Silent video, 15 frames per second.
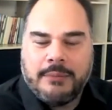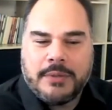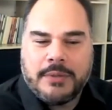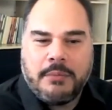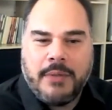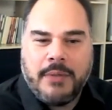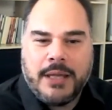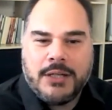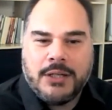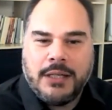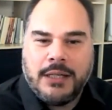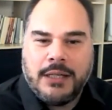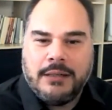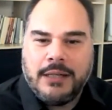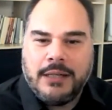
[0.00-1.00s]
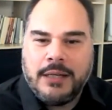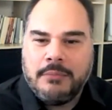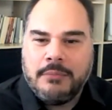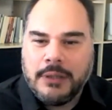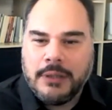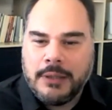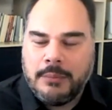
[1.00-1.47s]
preservation in, in
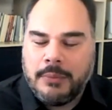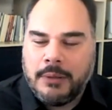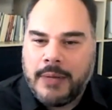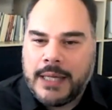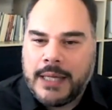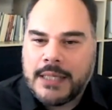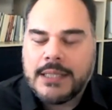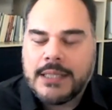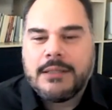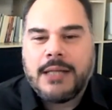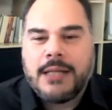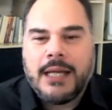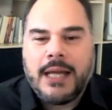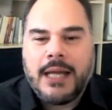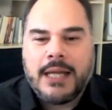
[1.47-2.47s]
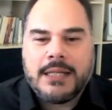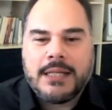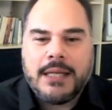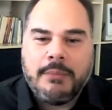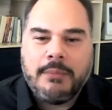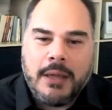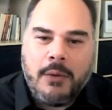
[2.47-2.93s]
multiple ways. And I see
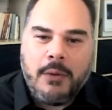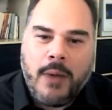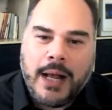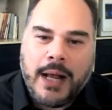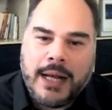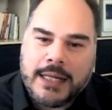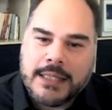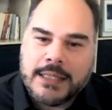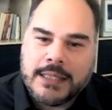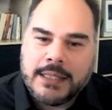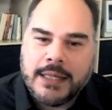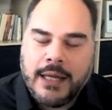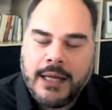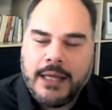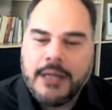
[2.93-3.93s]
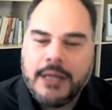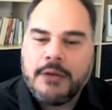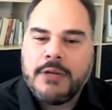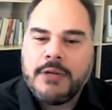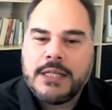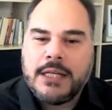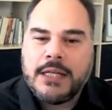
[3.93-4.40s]
the main one as uh,
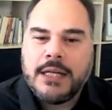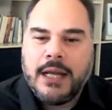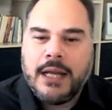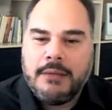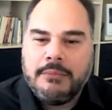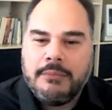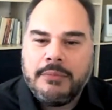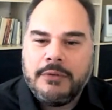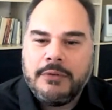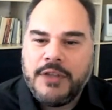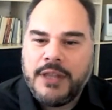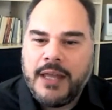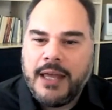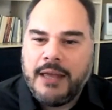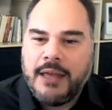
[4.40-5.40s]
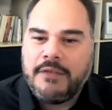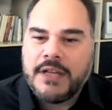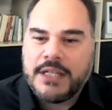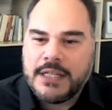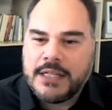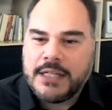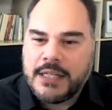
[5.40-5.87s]
increasing and improving the
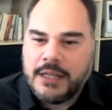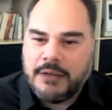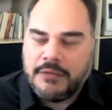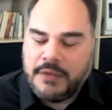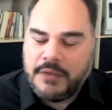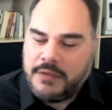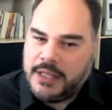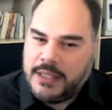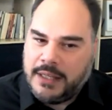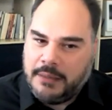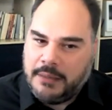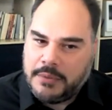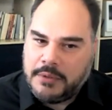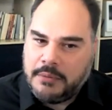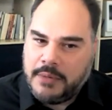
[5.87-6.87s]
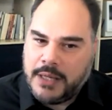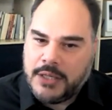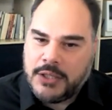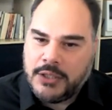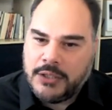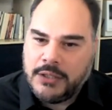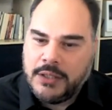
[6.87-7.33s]
efficiency of the digital
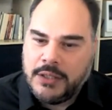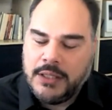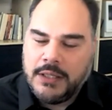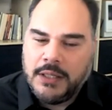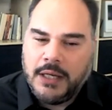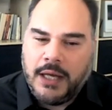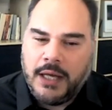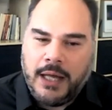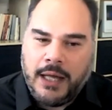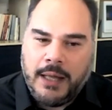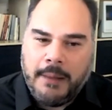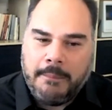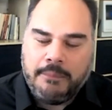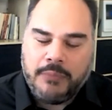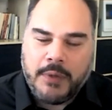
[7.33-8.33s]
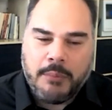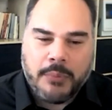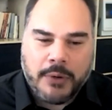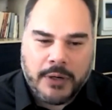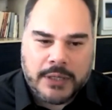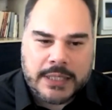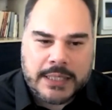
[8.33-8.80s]
preservation um,
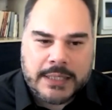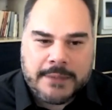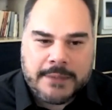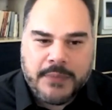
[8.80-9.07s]
process.